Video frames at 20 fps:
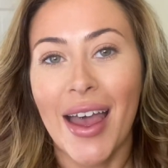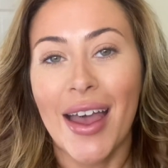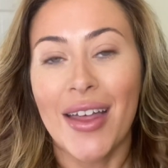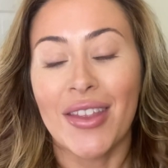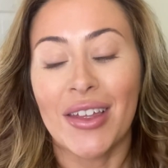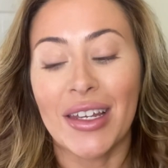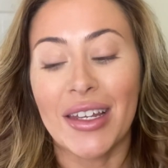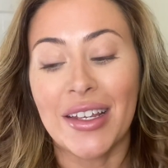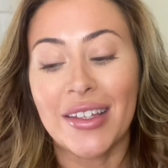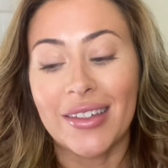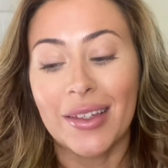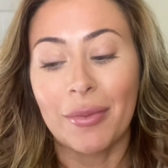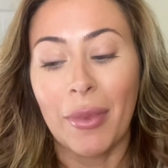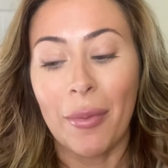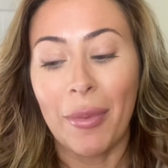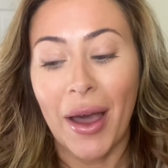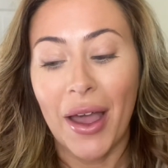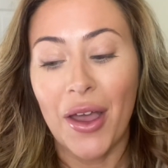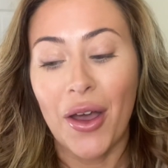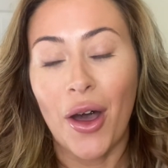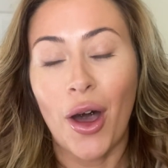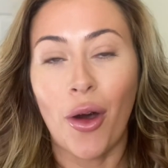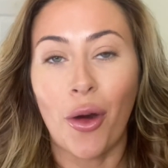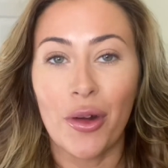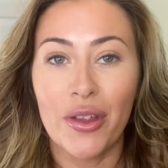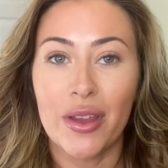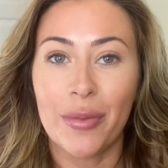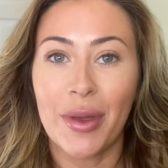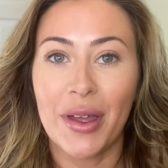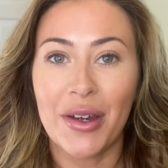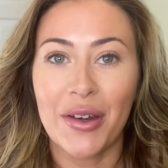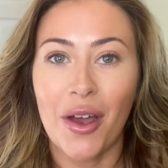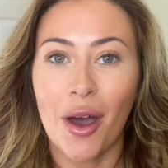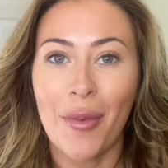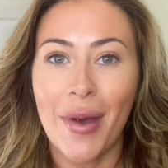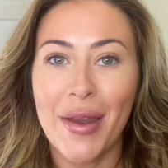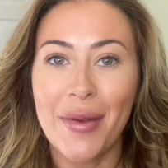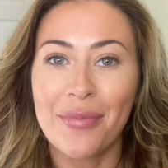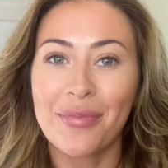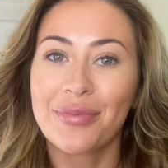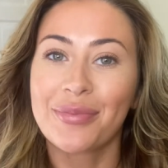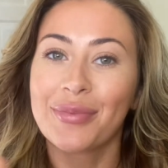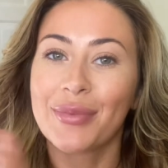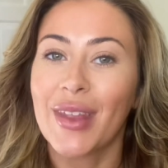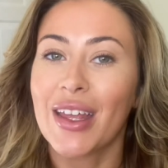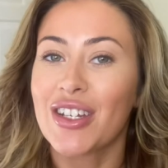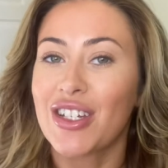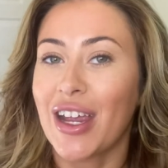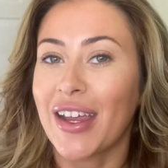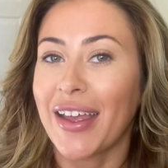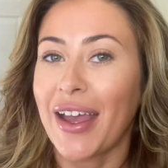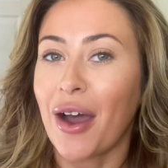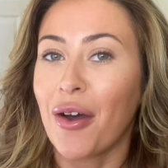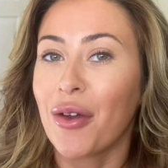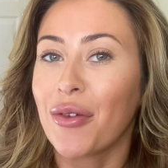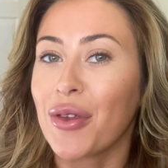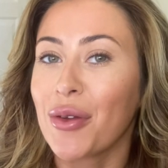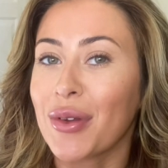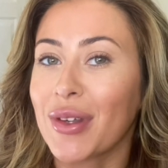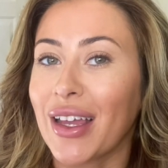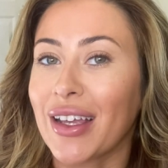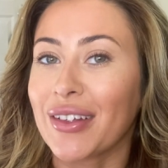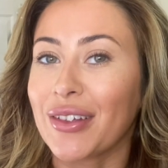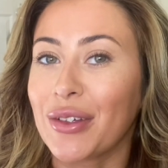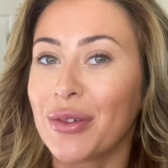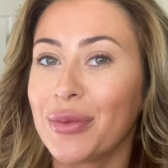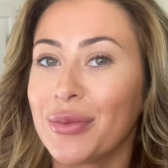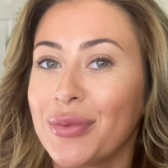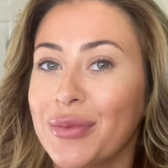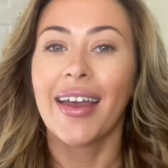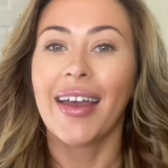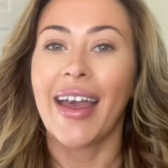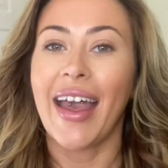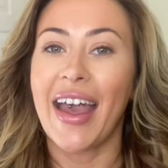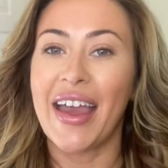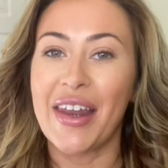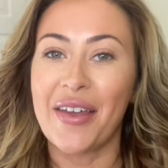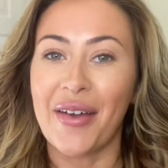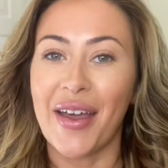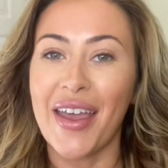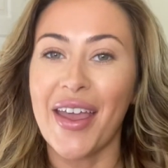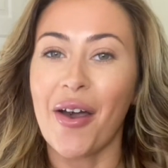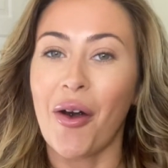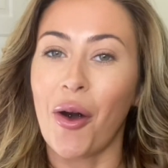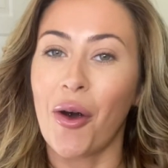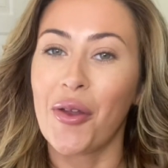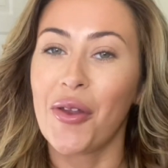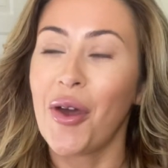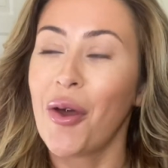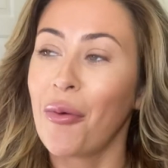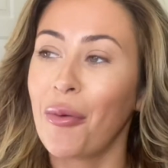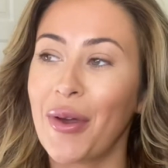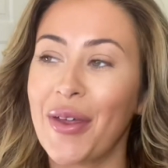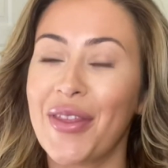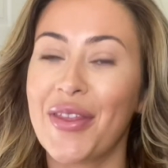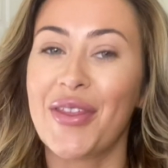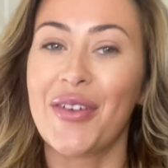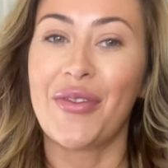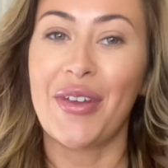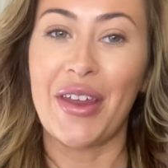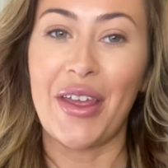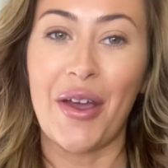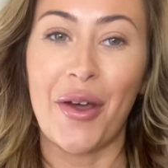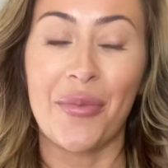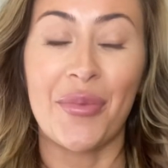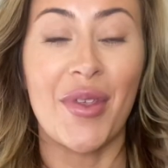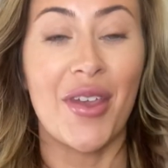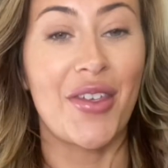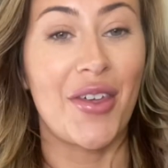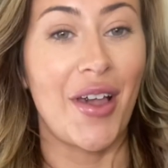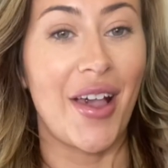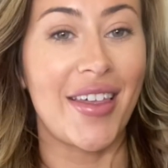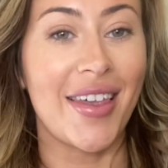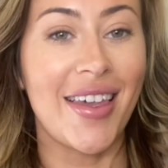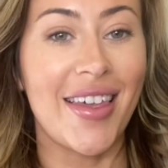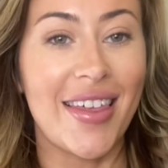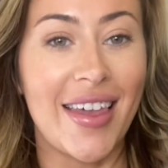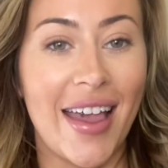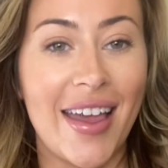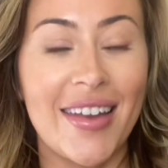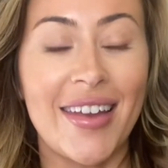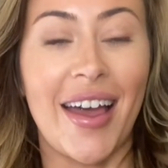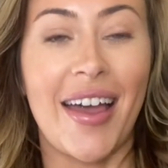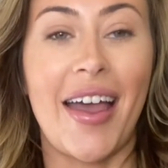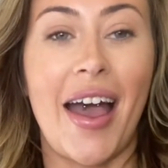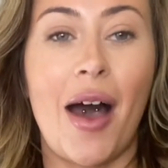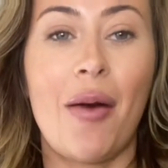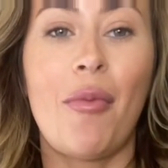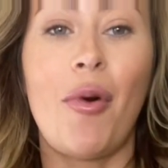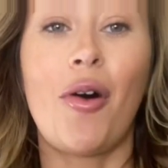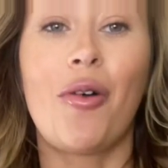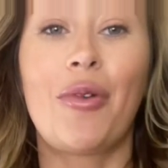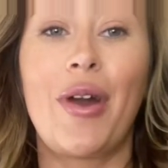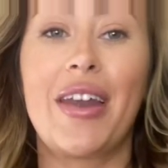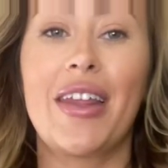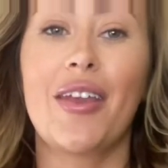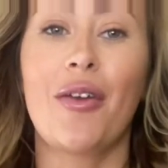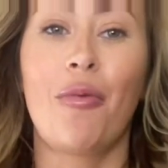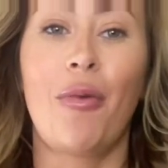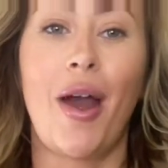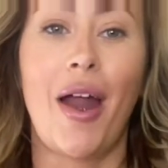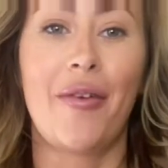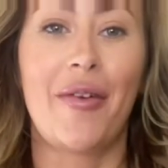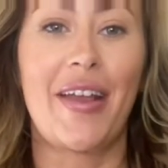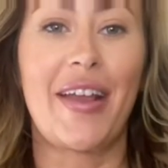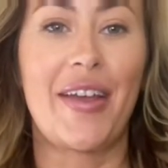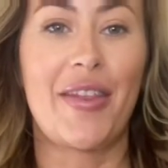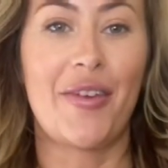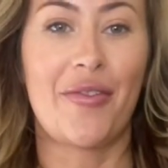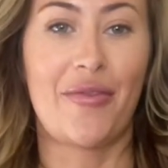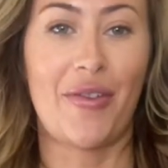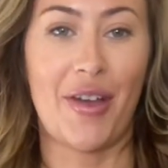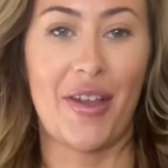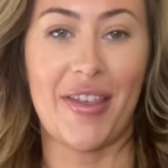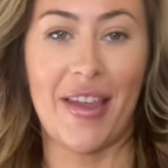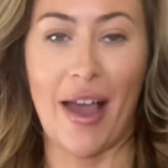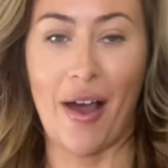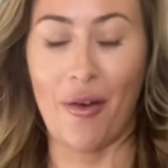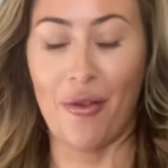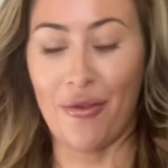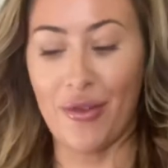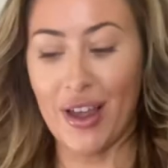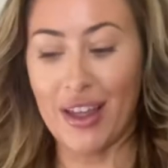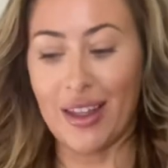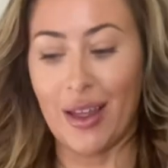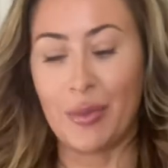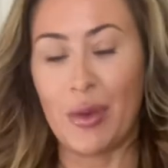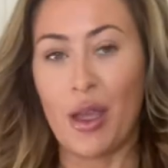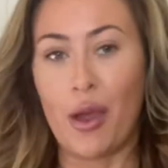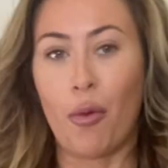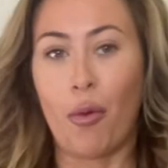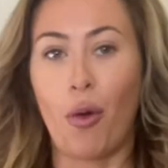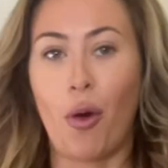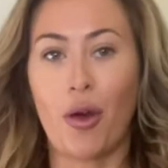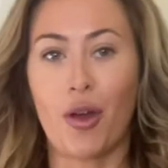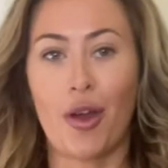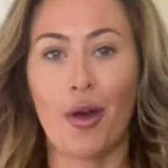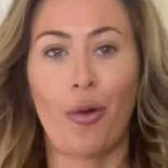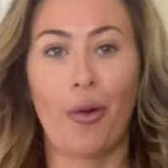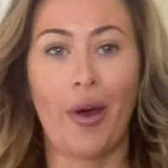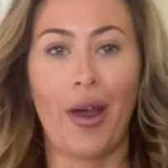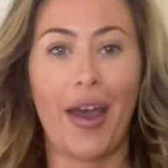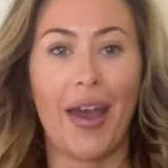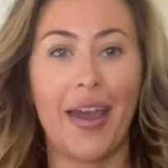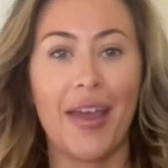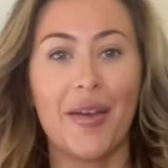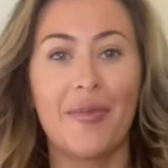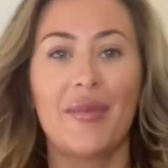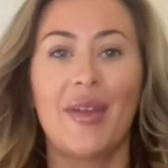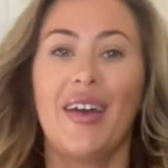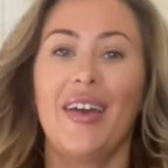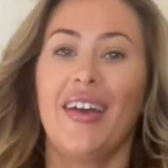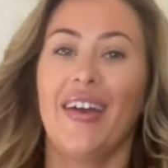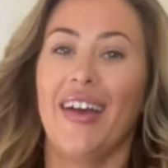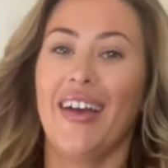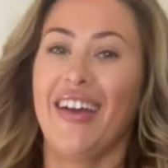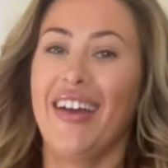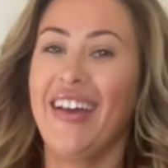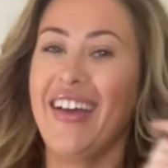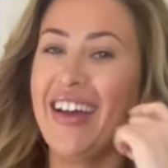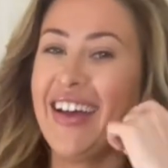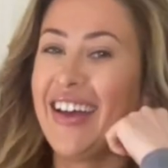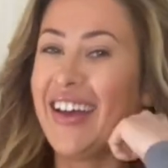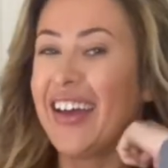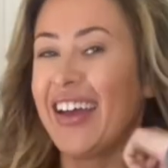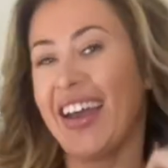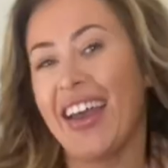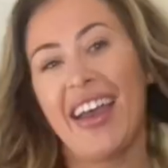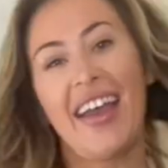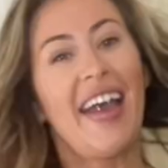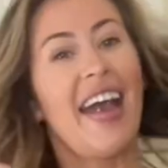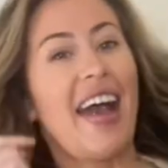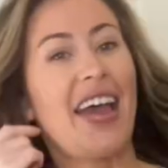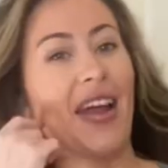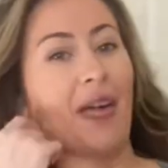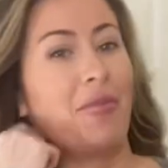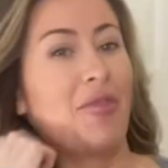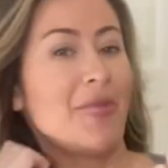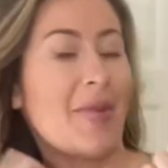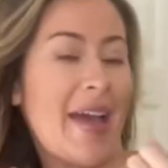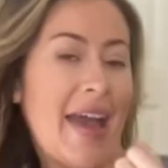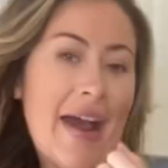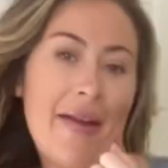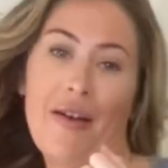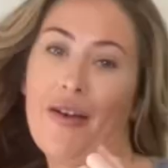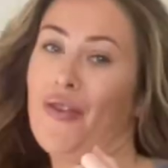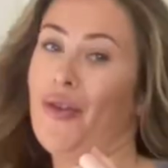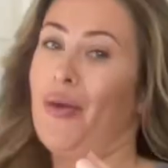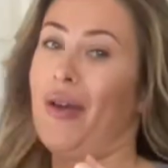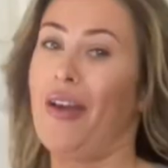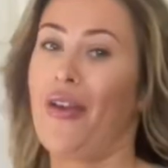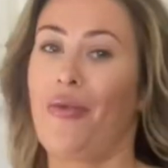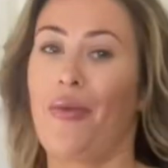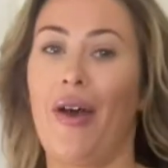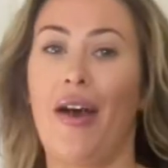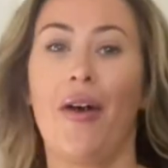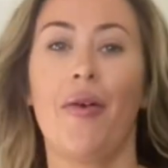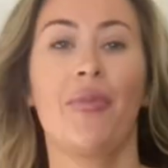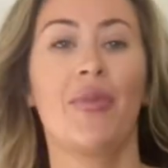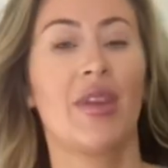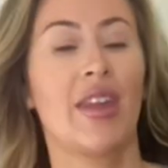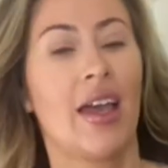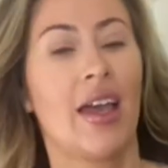The link is in my bio or in the pinned comment check it out if you would like to. Anyway, on with the video. So as I said, I am already wearing the first outfit. Let me walk away. and I'll move my hair out of the way as well.